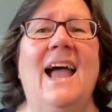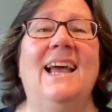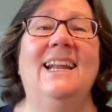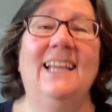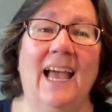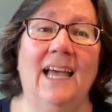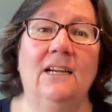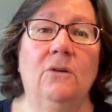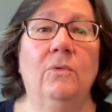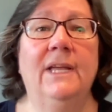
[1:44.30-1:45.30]
And
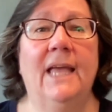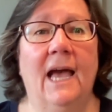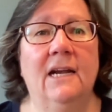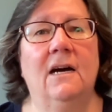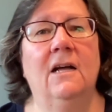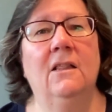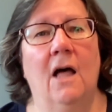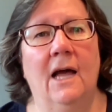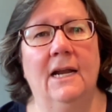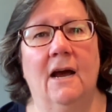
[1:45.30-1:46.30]
again, we get a
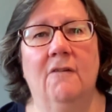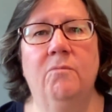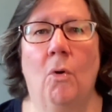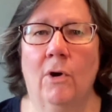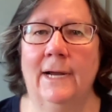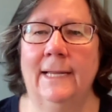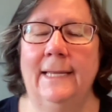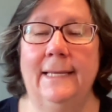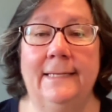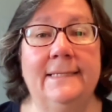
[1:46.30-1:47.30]
lot of
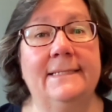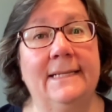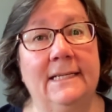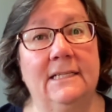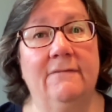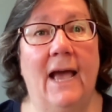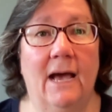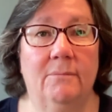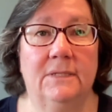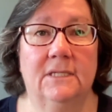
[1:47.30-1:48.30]
boring, indistinctive
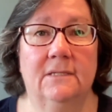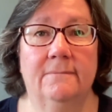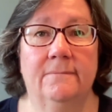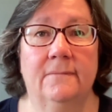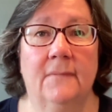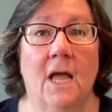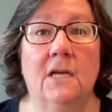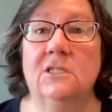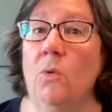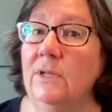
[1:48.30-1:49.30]
apps.
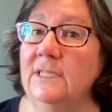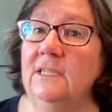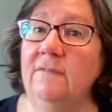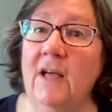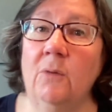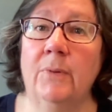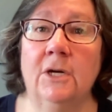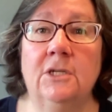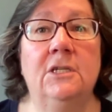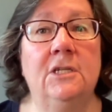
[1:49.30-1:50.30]
So what's a developer
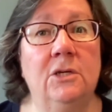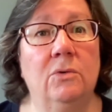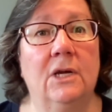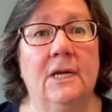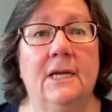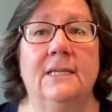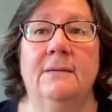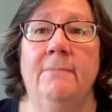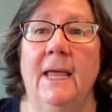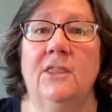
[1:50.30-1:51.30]
to do
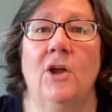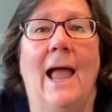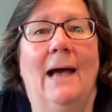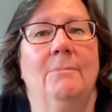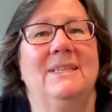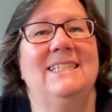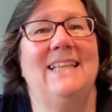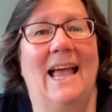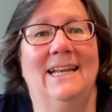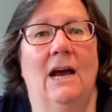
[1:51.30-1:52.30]
to make their app
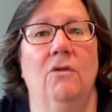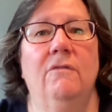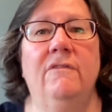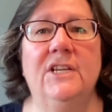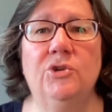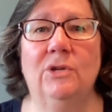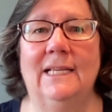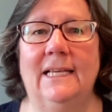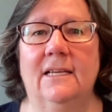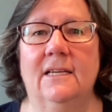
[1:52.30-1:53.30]
stand out visually?